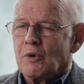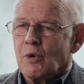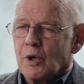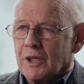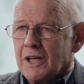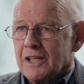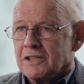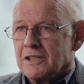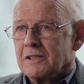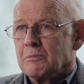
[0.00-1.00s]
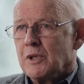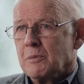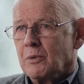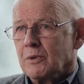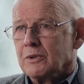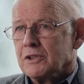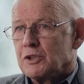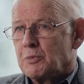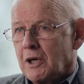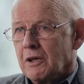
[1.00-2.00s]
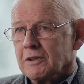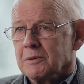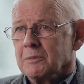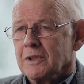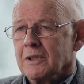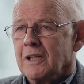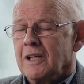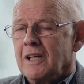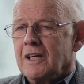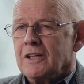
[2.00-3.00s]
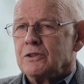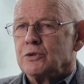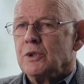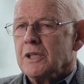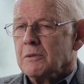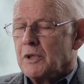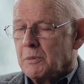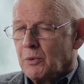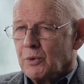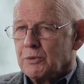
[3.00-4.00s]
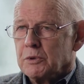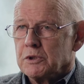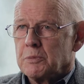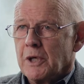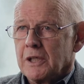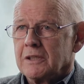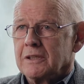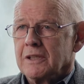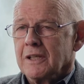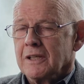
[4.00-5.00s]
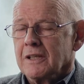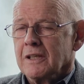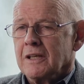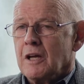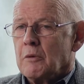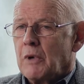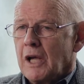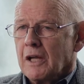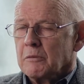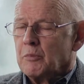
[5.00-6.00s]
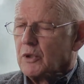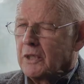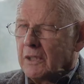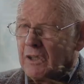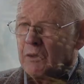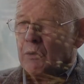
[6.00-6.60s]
organizing people, inspiring them, and treating people with respect, and, and particularly